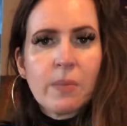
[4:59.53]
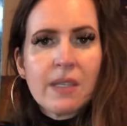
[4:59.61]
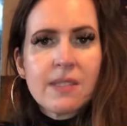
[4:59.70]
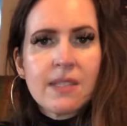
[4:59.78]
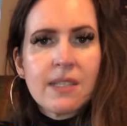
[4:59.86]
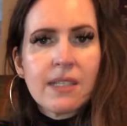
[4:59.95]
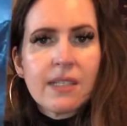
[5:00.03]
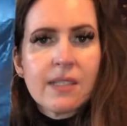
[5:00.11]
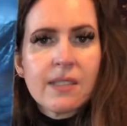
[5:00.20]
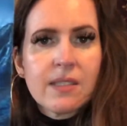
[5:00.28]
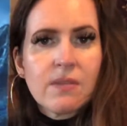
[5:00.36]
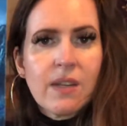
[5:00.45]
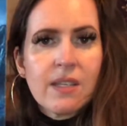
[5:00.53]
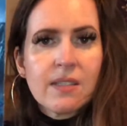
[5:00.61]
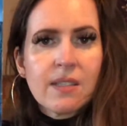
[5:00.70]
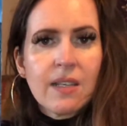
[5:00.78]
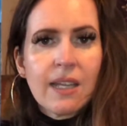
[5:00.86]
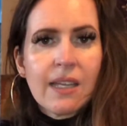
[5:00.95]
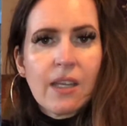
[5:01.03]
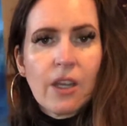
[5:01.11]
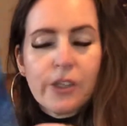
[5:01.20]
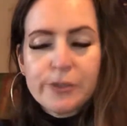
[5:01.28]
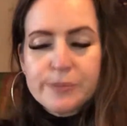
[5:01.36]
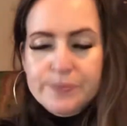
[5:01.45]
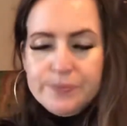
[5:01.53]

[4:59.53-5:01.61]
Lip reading: basically. Surrender, let go.